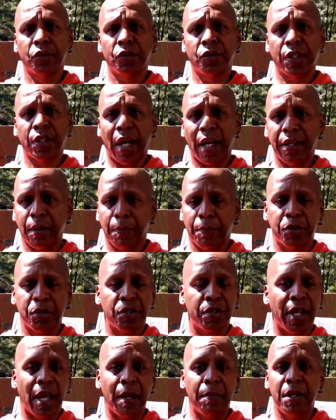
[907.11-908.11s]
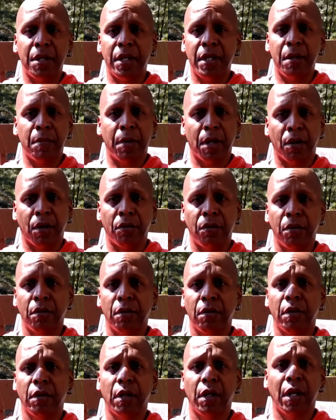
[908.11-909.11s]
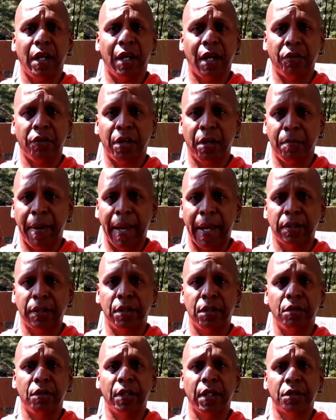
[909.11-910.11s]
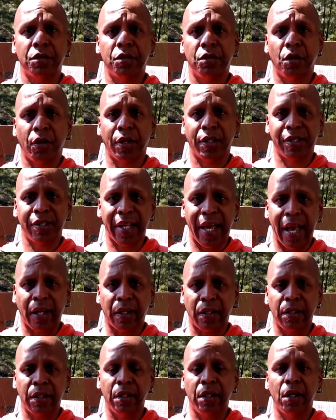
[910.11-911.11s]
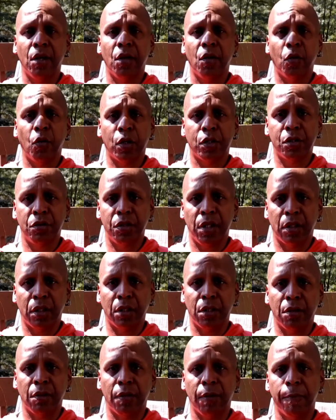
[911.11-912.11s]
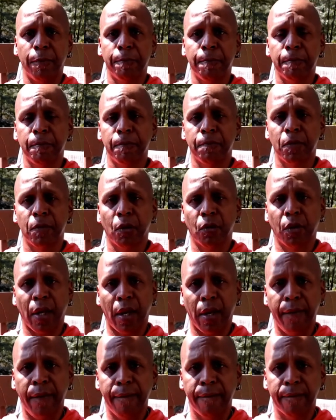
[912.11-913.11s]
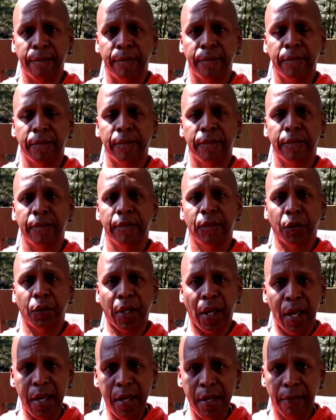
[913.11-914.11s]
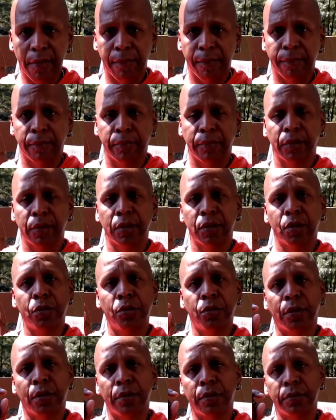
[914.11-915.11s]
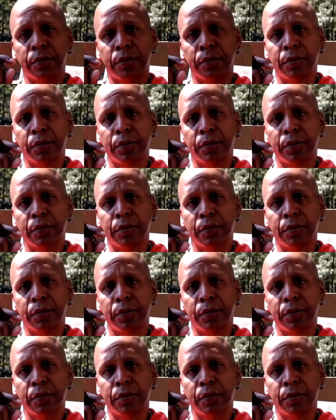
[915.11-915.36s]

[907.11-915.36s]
Sign up, with your name and email, and I'll get back to you, let you know exactly what you need to do. Okay? Okay? Cool.